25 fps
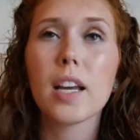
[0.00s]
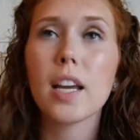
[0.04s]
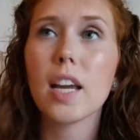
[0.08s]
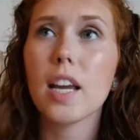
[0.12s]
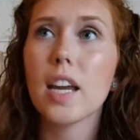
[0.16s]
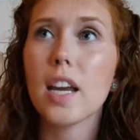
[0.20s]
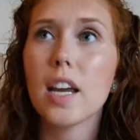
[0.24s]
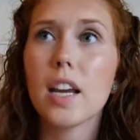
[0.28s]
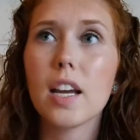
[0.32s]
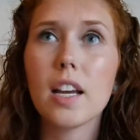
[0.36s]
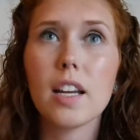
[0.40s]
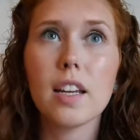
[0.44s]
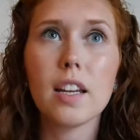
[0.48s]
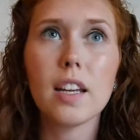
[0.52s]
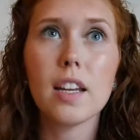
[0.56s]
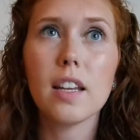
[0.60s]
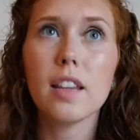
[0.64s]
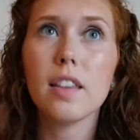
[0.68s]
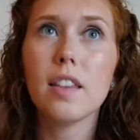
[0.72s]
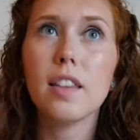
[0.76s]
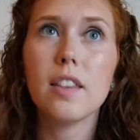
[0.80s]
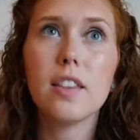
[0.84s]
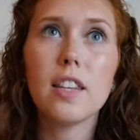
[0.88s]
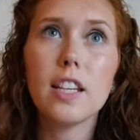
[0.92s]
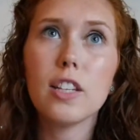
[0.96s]
And
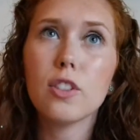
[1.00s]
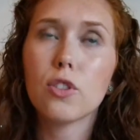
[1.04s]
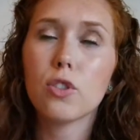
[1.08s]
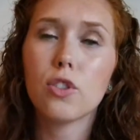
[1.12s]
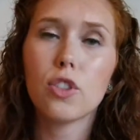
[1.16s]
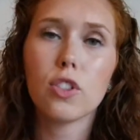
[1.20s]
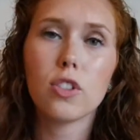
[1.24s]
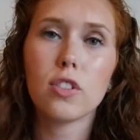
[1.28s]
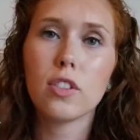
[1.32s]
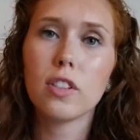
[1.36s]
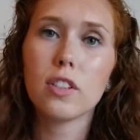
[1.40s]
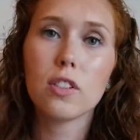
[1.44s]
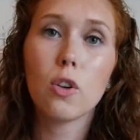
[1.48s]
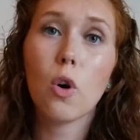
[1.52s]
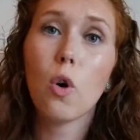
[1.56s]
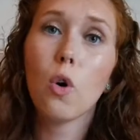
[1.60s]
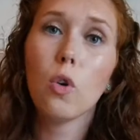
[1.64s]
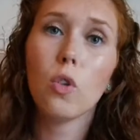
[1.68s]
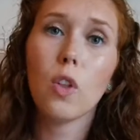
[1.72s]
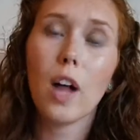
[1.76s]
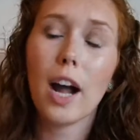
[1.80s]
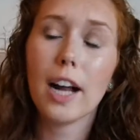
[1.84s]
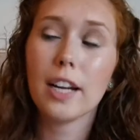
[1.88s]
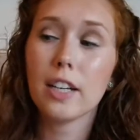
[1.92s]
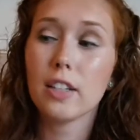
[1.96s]
these are just, this
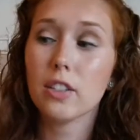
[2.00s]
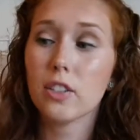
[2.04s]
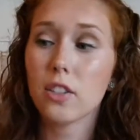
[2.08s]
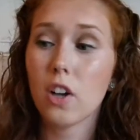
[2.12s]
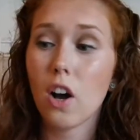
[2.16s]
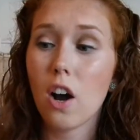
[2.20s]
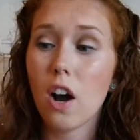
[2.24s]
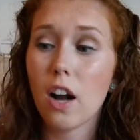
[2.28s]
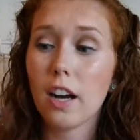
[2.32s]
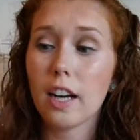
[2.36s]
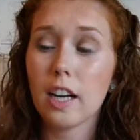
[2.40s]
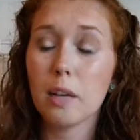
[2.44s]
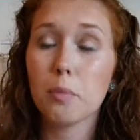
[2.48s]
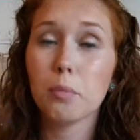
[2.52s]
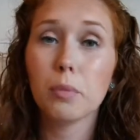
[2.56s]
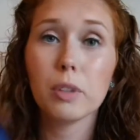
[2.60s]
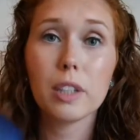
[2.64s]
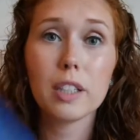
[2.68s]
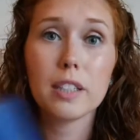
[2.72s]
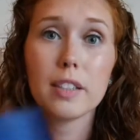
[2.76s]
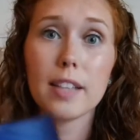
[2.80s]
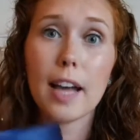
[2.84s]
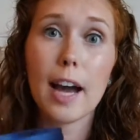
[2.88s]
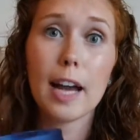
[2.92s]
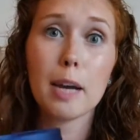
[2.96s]
whole line is gone and I'm really
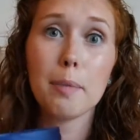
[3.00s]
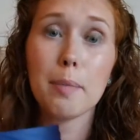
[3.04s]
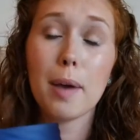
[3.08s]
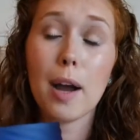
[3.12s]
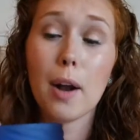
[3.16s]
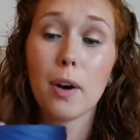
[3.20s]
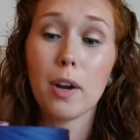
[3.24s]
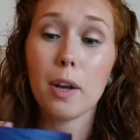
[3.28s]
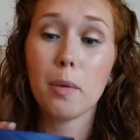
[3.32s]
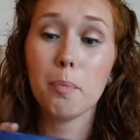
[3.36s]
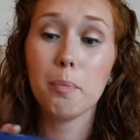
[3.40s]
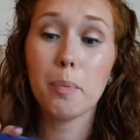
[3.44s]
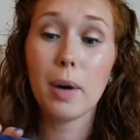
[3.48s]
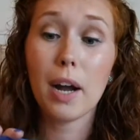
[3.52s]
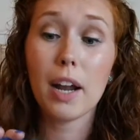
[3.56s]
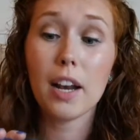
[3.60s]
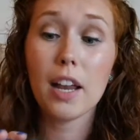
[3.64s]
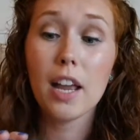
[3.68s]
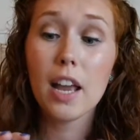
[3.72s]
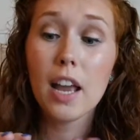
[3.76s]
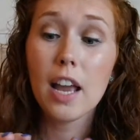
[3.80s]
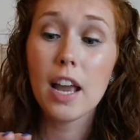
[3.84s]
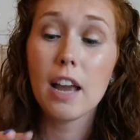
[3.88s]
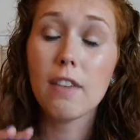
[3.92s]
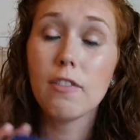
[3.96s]
sad about it. But
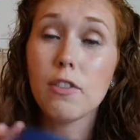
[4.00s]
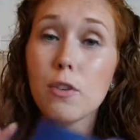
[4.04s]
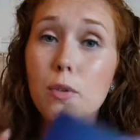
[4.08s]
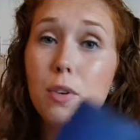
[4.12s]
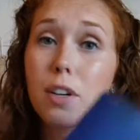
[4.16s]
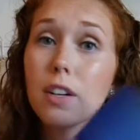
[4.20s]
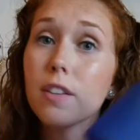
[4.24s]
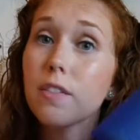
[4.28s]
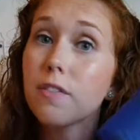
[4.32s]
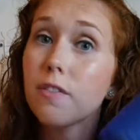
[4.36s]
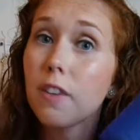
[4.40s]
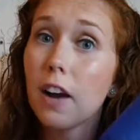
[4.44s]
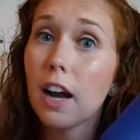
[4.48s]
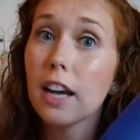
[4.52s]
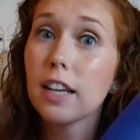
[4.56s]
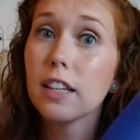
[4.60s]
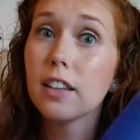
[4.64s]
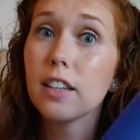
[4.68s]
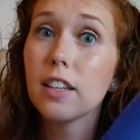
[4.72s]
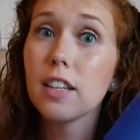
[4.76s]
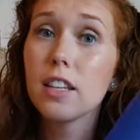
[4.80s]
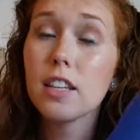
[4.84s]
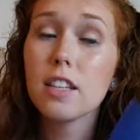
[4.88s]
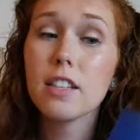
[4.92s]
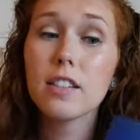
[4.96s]
if you can find
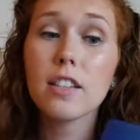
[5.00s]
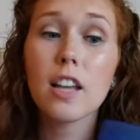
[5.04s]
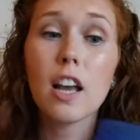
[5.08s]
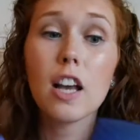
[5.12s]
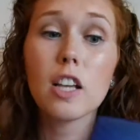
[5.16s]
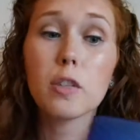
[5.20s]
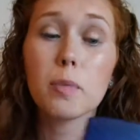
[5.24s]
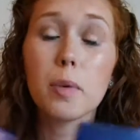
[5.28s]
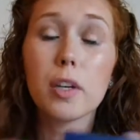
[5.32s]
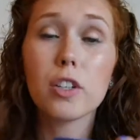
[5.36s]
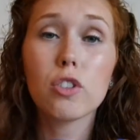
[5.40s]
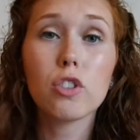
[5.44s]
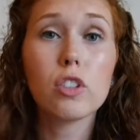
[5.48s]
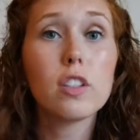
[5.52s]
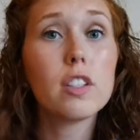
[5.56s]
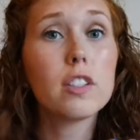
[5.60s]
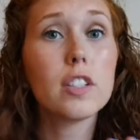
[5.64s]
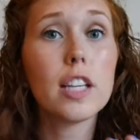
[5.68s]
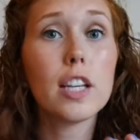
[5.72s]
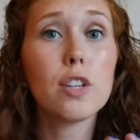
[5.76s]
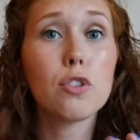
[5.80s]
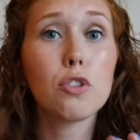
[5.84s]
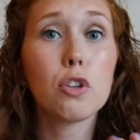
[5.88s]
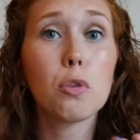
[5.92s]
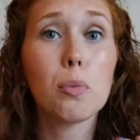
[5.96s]
these, especially the
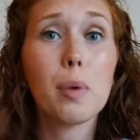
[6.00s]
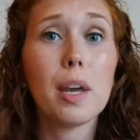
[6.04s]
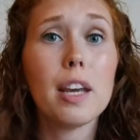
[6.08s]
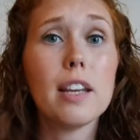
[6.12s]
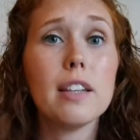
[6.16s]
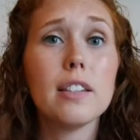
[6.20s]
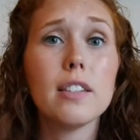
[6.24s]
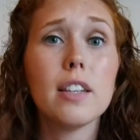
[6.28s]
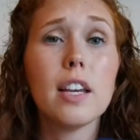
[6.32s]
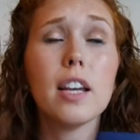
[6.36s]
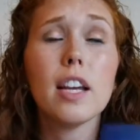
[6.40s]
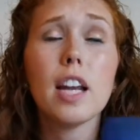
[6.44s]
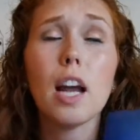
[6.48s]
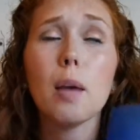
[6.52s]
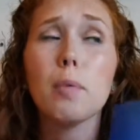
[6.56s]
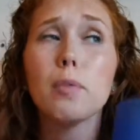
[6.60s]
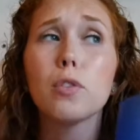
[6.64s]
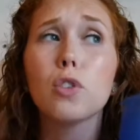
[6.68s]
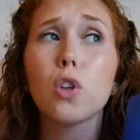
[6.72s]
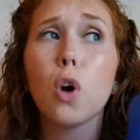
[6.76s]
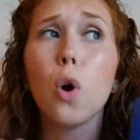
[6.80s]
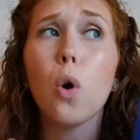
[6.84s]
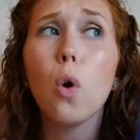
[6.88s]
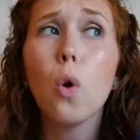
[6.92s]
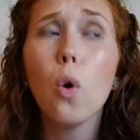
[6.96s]
Saint Tropez Saint, I would
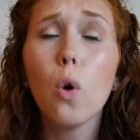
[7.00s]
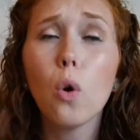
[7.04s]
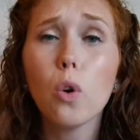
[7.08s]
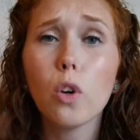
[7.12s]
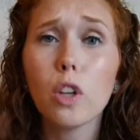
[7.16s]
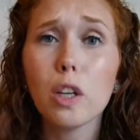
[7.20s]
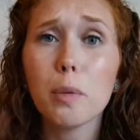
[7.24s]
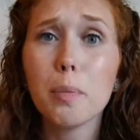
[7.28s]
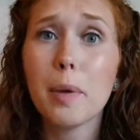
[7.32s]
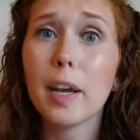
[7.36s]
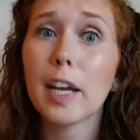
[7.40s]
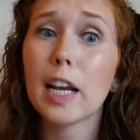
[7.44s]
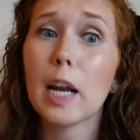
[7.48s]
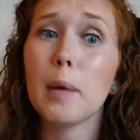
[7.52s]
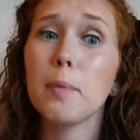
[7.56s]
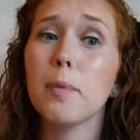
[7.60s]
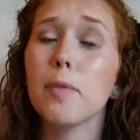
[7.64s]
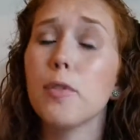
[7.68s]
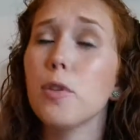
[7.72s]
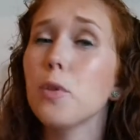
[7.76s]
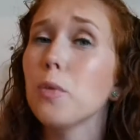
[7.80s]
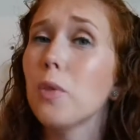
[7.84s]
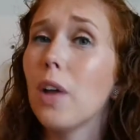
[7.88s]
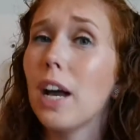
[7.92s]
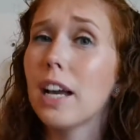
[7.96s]
totally pick it up
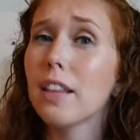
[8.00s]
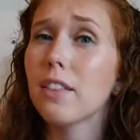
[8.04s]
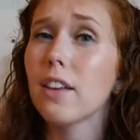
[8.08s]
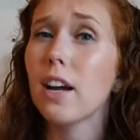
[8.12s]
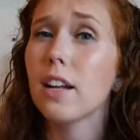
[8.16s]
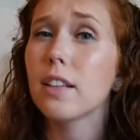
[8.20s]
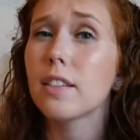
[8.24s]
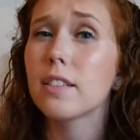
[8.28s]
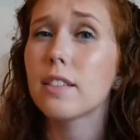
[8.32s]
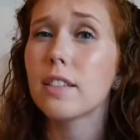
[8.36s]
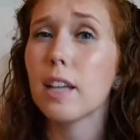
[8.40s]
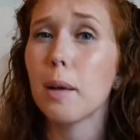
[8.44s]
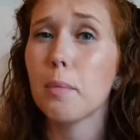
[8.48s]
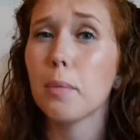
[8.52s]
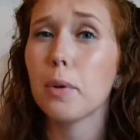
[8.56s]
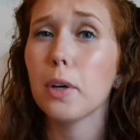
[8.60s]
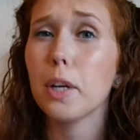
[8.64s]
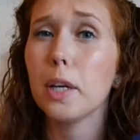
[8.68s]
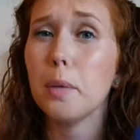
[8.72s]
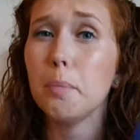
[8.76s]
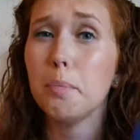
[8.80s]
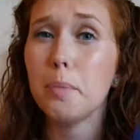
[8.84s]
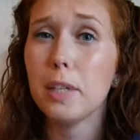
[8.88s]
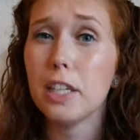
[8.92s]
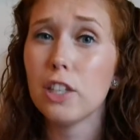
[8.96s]
if you'd like that
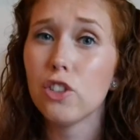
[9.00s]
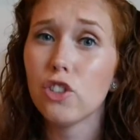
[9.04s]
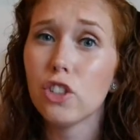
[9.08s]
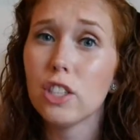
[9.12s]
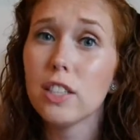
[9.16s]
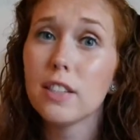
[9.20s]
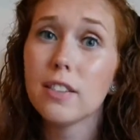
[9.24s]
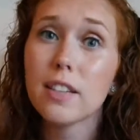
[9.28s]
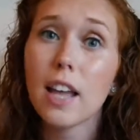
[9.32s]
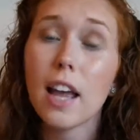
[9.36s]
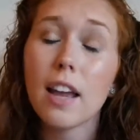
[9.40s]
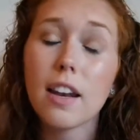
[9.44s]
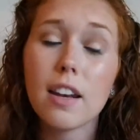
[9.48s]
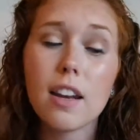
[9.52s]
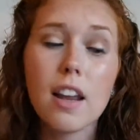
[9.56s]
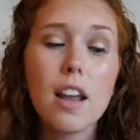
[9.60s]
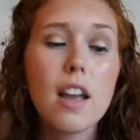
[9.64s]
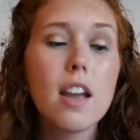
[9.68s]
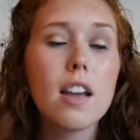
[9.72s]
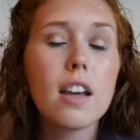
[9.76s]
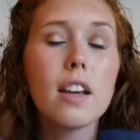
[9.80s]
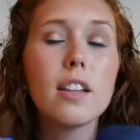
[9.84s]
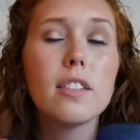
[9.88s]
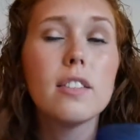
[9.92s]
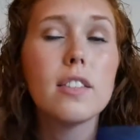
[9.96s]
summery beachy scent
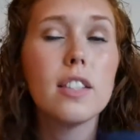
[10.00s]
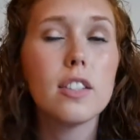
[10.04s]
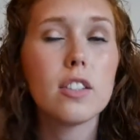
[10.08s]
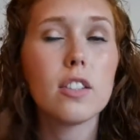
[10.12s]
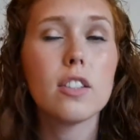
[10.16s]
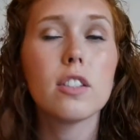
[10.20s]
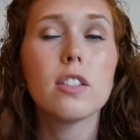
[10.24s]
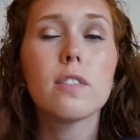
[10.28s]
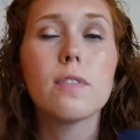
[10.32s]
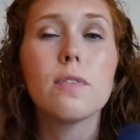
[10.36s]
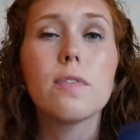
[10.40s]
because this is